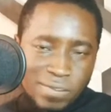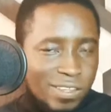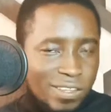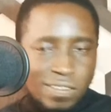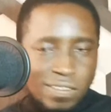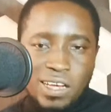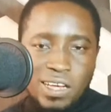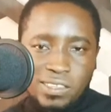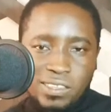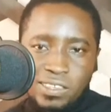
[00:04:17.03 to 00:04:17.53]

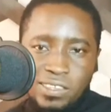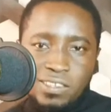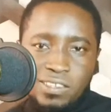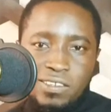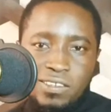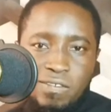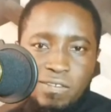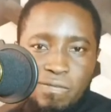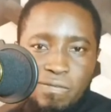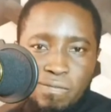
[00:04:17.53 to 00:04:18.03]
That's it.
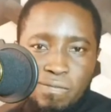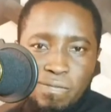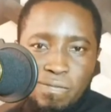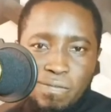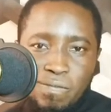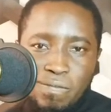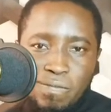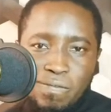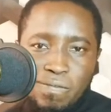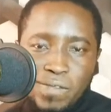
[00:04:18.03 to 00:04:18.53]

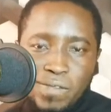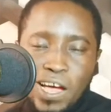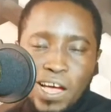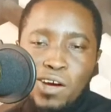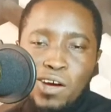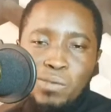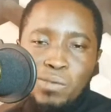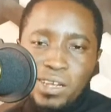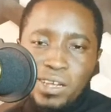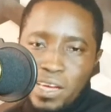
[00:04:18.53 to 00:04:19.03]
I
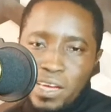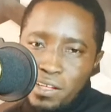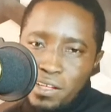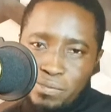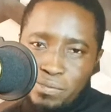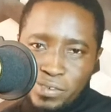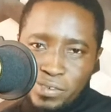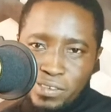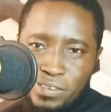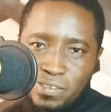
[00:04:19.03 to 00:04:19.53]
hope that
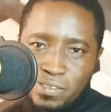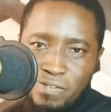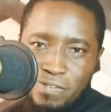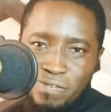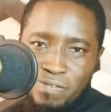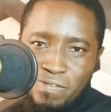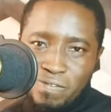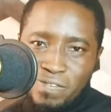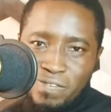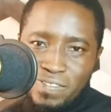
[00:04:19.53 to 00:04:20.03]
helps.
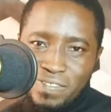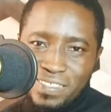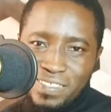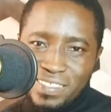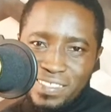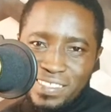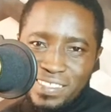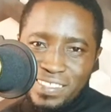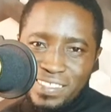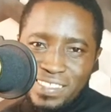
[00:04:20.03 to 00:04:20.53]

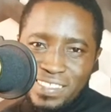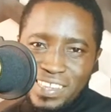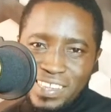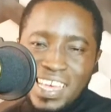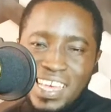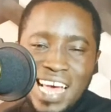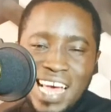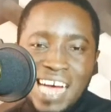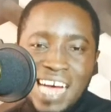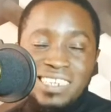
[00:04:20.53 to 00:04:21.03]

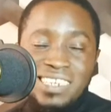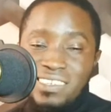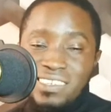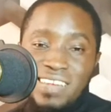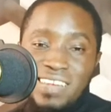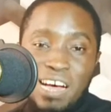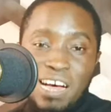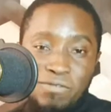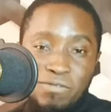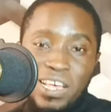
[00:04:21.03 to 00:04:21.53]
And
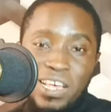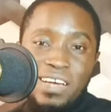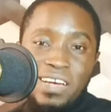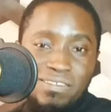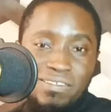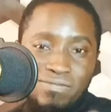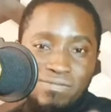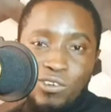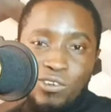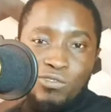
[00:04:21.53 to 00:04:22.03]
after
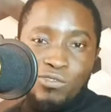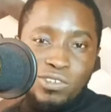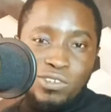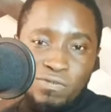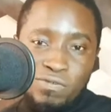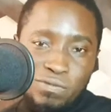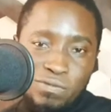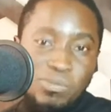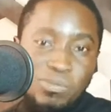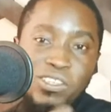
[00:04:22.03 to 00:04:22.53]
ordering
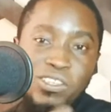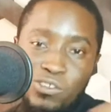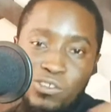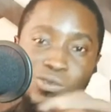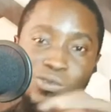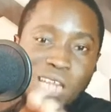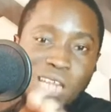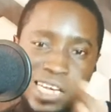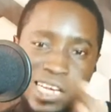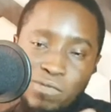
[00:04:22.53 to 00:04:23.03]
food, please
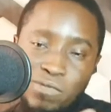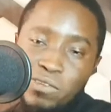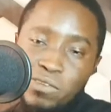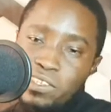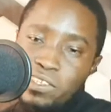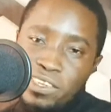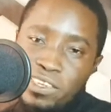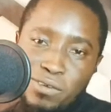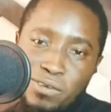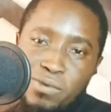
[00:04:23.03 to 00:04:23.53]
don't ask for
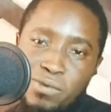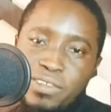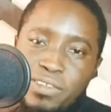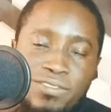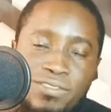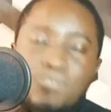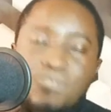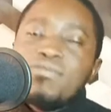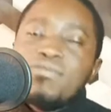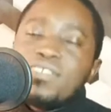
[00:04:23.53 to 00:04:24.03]
takeaway.
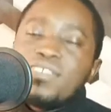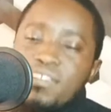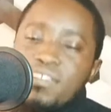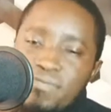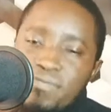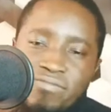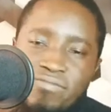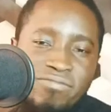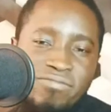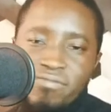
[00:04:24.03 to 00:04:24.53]
Don't.
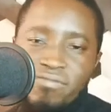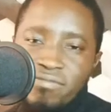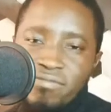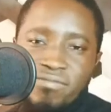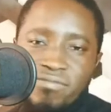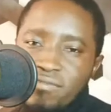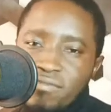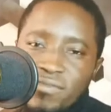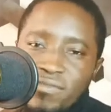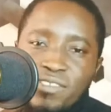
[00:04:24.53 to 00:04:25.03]

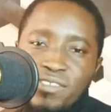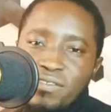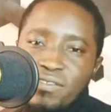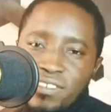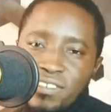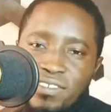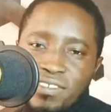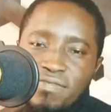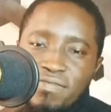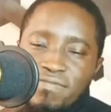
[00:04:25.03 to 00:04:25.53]

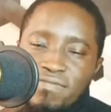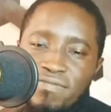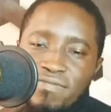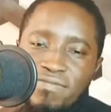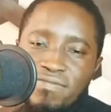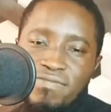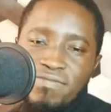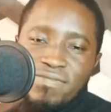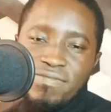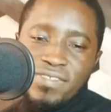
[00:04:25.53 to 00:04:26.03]
Don't.
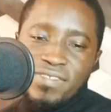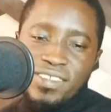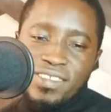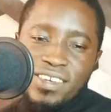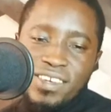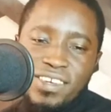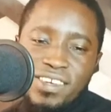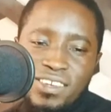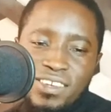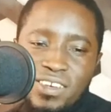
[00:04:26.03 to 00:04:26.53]

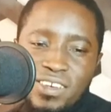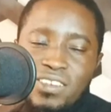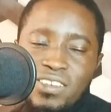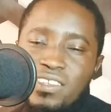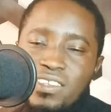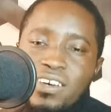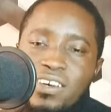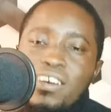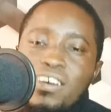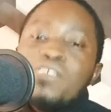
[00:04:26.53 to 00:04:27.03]
You're not
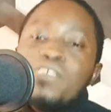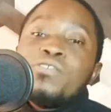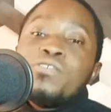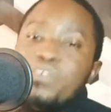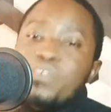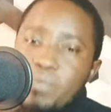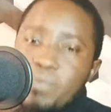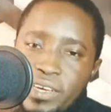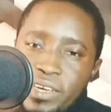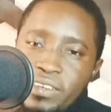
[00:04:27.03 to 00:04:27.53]
a hungry
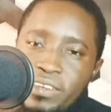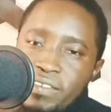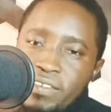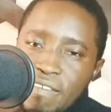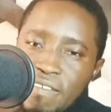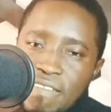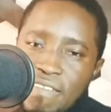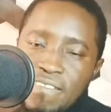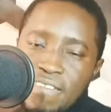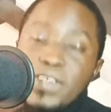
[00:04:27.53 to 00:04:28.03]
bird.
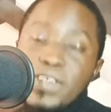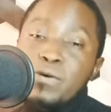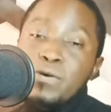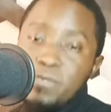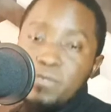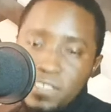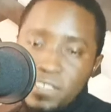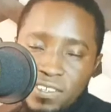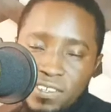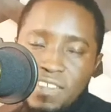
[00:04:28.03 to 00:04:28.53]

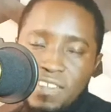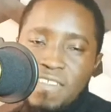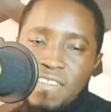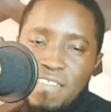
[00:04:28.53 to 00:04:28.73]
Don't.